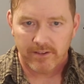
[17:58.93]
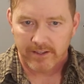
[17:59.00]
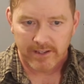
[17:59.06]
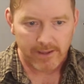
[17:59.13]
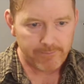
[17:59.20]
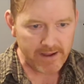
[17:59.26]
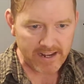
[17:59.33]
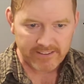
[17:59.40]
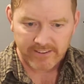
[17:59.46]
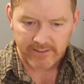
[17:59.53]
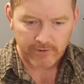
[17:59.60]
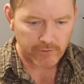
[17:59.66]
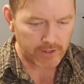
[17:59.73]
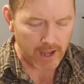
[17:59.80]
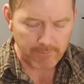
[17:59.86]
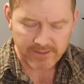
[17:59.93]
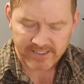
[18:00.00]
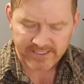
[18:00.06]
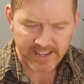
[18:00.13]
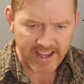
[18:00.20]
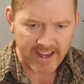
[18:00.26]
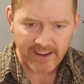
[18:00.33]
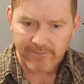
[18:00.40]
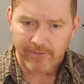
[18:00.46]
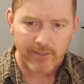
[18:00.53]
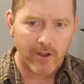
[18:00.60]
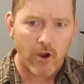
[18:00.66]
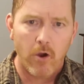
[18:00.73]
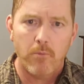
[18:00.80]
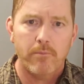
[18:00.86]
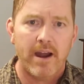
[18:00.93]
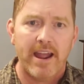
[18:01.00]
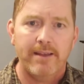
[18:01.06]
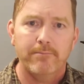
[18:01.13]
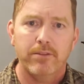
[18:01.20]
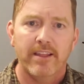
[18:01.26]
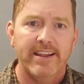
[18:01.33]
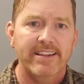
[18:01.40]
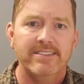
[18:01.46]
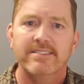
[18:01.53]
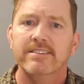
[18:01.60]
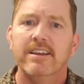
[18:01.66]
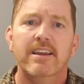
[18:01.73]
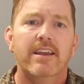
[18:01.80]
get back to your namaste for the home buying place